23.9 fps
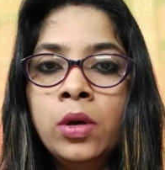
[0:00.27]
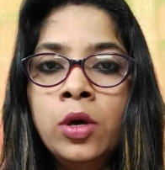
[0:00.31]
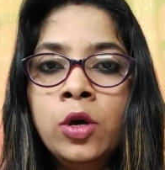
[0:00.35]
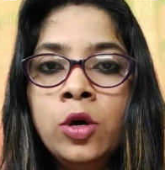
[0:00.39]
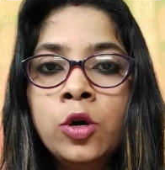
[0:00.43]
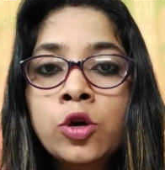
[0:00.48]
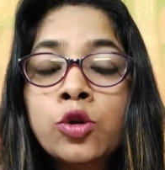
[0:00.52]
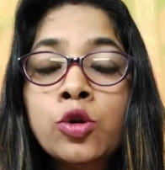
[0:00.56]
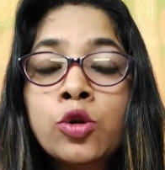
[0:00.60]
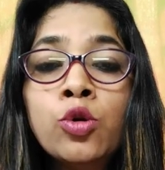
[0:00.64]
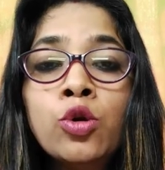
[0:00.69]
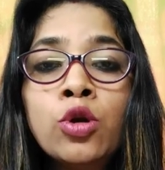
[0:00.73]

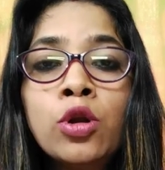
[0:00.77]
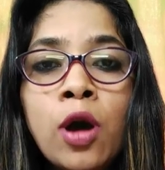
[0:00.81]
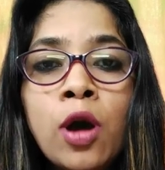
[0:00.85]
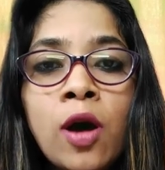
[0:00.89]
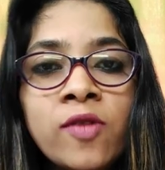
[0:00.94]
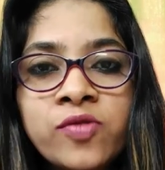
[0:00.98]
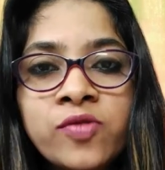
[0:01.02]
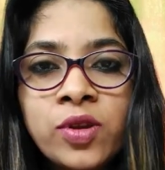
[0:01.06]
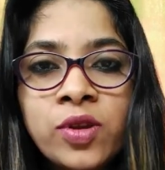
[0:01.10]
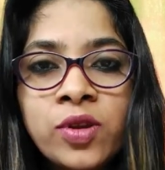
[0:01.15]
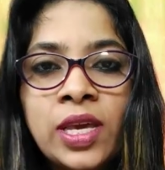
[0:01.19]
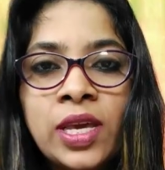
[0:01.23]
Rule of
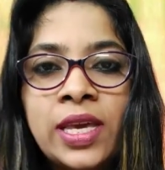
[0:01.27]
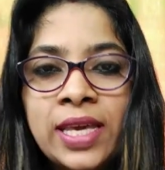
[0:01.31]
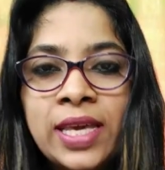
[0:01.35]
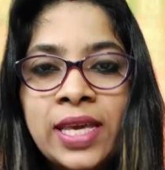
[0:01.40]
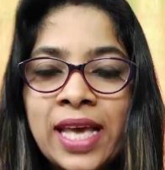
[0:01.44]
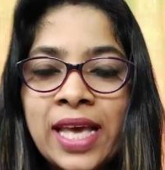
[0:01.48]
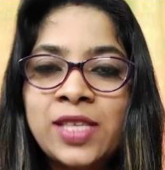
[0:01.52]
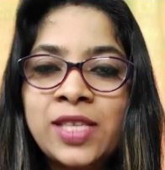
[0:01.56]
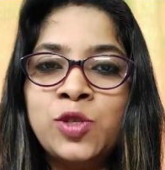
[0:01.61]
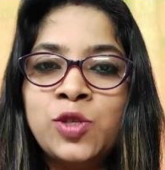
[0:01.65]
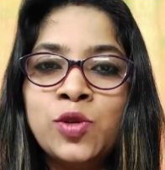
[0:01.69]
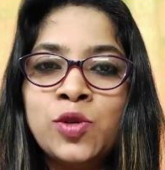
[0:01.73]
three.
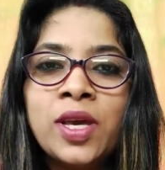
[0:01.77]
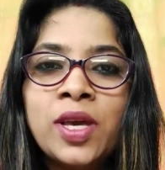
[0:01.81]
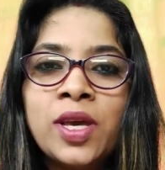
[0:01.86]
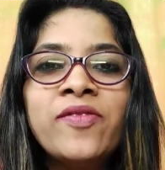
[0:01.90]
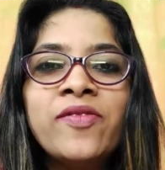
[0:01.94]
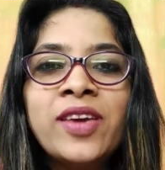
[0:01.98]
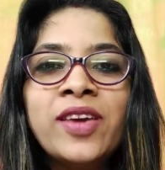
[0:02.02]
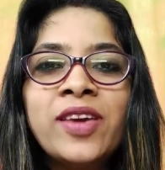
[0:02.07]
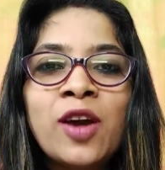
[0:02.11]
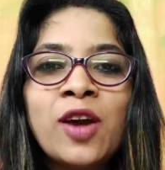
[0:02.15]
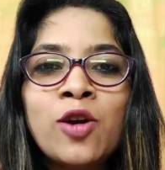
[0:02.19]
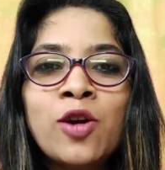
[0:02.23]
Yes, today
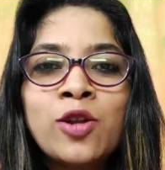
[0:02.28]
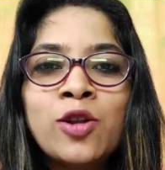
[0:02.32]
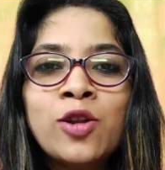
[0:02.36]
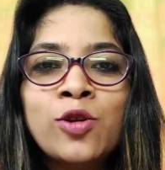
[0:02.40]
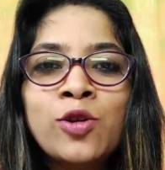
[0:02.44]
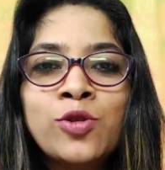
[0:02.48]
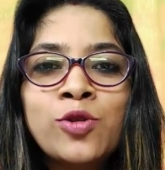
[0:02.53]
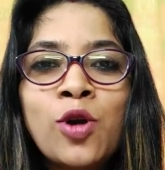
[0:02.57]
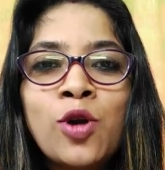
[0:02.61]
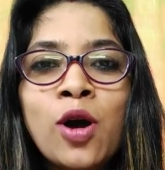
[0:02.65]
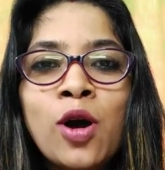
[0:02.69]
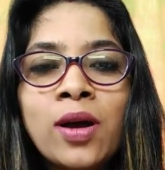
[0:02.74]
we are going to
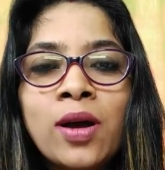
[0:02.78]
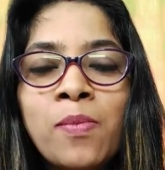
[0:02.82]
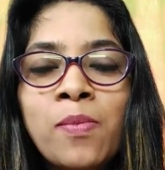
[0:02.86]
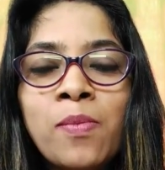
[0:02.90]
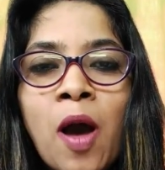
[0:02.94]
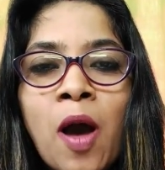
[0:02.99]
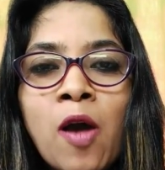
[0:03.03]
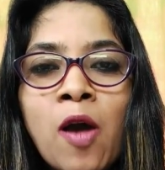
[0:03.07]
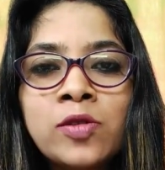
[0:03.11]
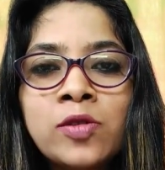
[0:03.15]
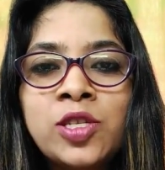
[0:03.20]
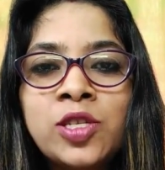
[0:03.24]
talk
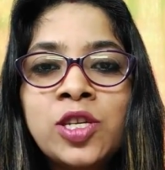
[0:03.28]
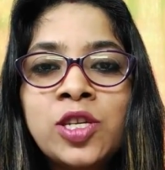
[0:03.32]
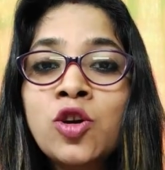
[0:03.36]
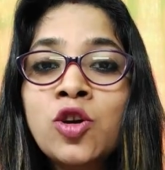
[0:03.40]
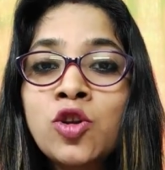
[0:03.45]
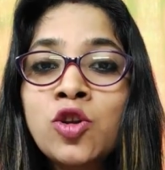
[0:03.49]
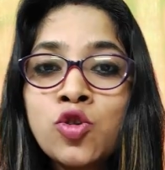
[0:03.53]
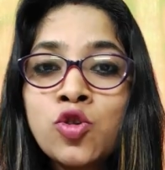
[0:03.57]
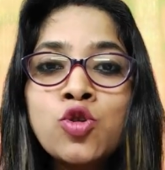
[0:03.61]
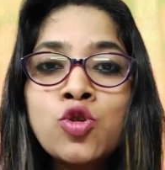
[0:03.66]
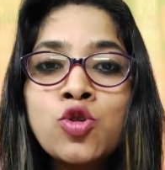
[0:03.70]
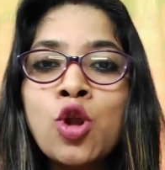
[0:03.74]
about
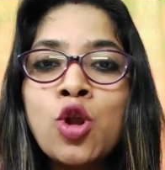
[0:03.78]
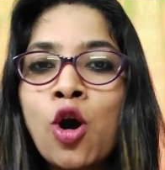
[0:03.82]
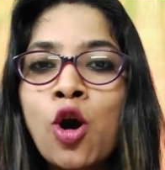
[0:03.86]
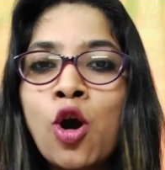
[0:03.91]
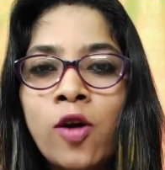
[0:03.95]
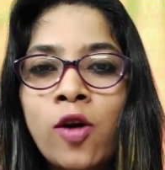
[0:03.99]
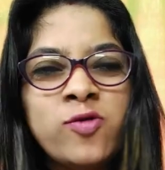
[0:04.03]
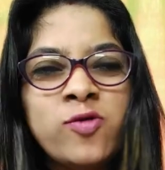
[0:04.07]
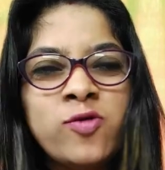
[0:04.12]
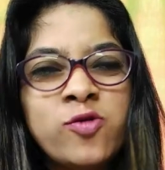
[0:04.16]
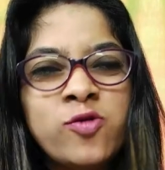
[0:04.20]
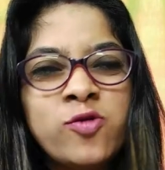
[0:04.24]
rule
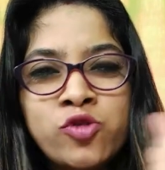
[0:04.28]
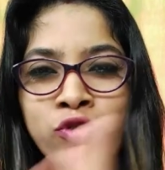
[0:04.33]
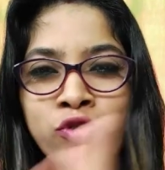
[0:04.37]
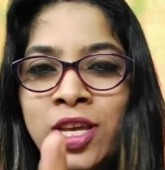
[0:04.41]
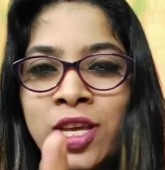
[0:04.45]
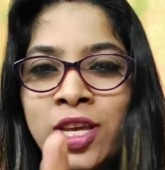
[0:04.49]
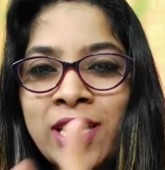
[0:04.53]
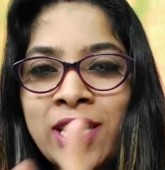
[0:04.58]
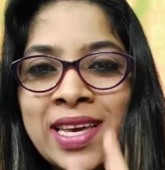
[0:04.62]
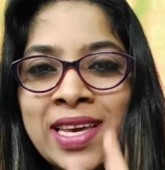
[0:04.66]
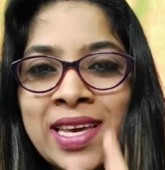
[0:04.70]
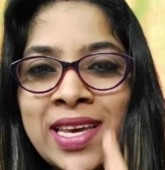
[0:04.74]
of
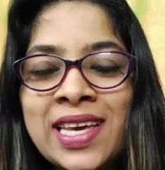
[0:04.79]
three.